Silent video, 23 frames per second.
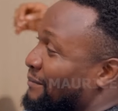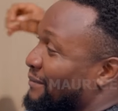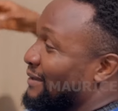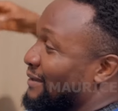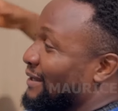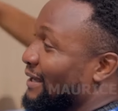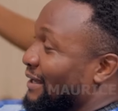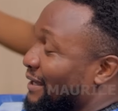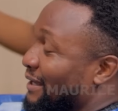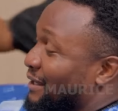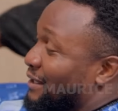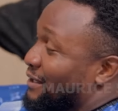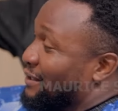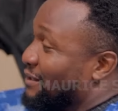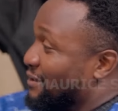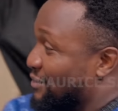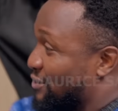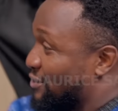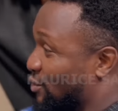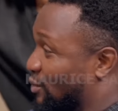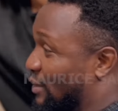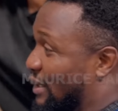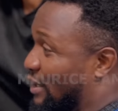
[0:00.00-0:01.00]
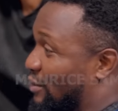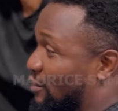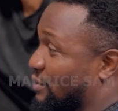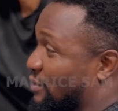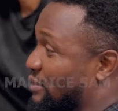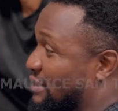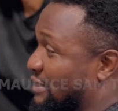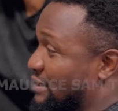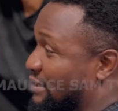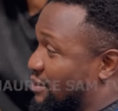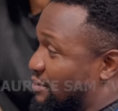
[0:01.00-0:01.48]
Yeah. So what I
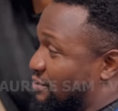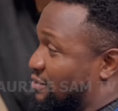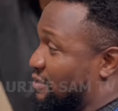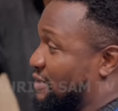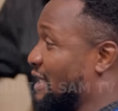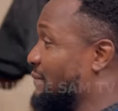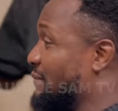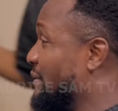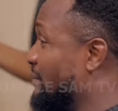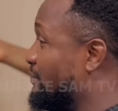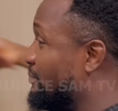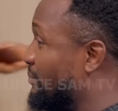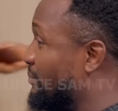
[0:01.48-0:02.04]
want is you just let me